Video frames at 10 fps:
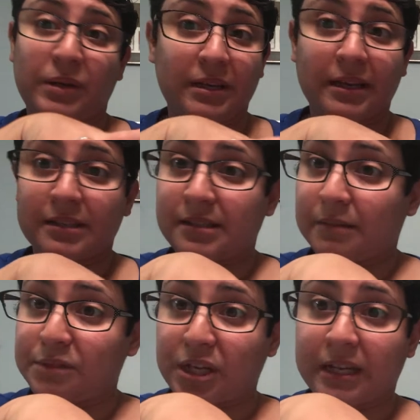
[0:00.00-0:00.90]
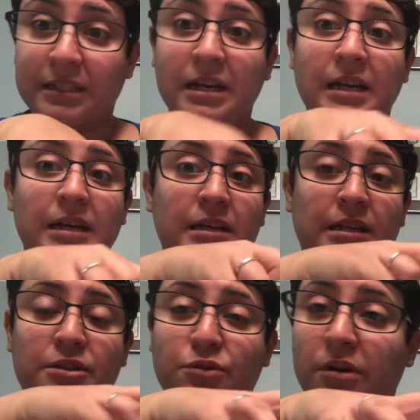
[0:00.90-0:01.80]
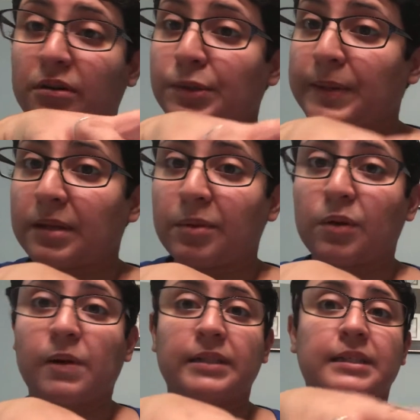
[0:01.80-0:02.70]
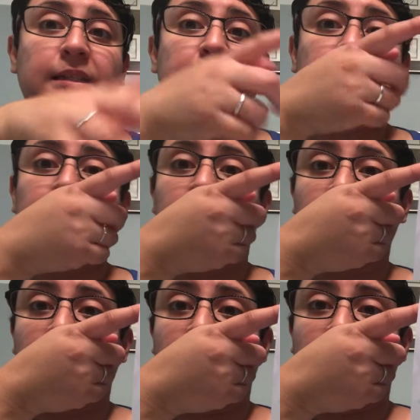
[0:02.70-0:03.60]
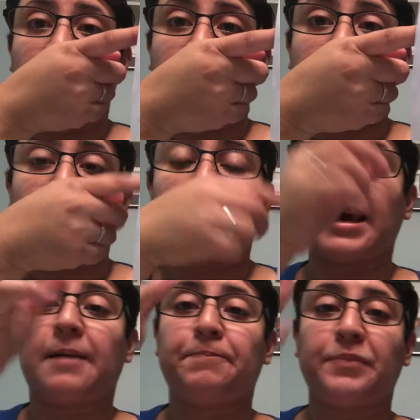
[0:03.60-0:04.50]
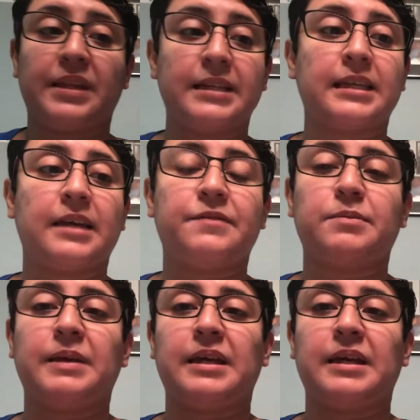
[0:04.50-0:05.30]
weakest subject. He struggles with number quantities. And so yeah, this gives